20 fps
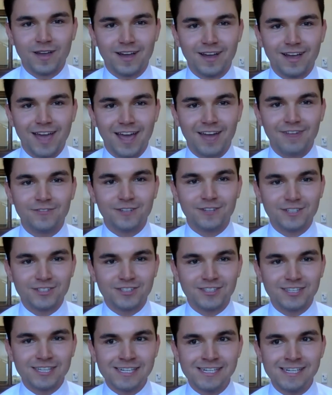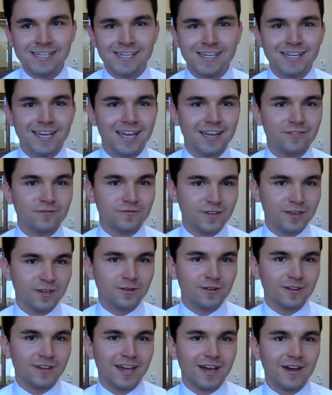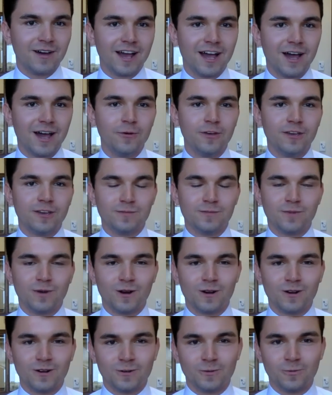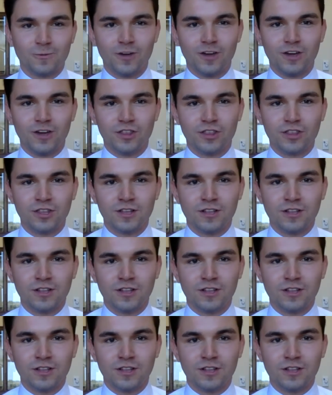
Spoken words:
advocacy and figuring out how we can partner with